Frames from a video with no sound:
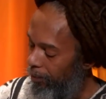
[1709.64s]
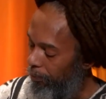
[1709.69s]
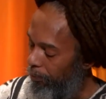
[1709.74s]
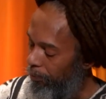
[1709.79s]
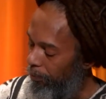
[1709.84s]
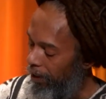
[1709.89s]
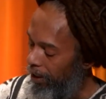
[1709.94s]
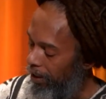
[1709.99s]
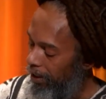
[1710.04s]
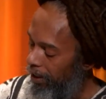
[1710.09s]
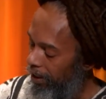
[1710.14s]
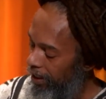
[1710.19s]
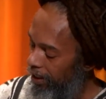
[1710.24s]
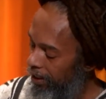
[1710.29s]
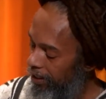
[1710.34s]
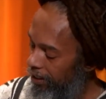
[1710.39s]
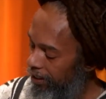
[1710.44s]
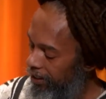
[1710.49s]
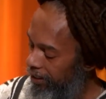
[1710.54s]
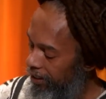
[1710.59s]

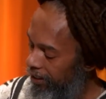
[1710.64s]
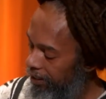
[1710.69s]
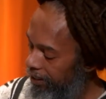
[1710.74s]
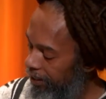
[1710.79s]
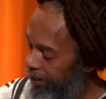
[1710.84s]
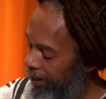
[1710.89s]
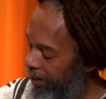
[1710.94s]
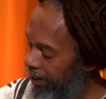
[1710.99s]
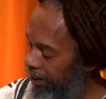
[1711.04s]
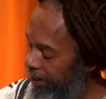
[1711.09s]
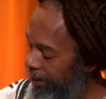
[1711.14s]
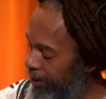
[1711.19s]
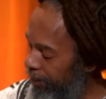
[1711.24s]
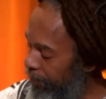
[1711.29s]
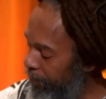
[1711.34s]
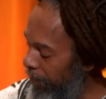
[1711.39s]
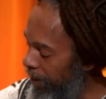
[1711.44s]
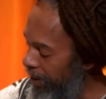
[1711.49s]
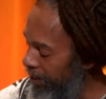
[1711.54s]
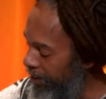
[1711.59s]
because it is
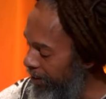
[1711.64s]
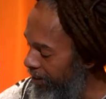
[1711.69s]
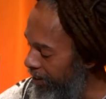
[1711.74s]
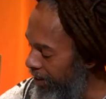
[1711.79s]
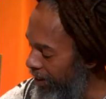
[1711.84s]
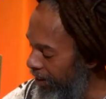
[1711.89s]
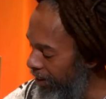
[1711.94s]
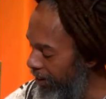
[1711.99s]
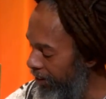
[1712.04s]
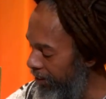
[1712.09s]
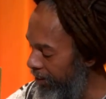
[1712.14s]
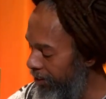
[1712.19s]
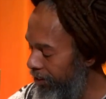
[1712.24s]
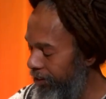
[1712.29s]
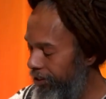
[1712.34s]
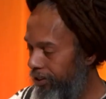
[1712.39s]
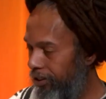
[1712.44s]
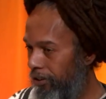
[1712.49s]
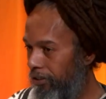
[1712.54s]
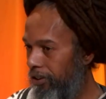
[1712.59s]
based on the
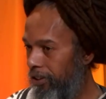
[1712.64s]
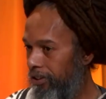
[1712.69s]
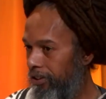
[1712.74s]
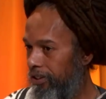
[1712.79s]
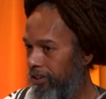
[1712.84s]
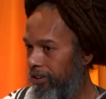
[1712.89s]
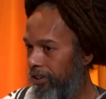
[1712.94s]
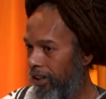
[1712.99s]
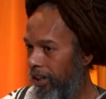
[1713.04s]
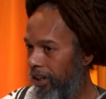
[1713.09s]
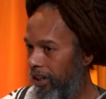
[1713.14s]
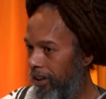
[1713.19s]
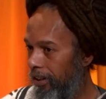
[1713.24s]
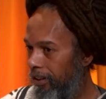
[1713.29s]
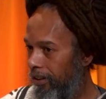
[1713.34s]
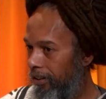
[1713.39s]
Sirius star,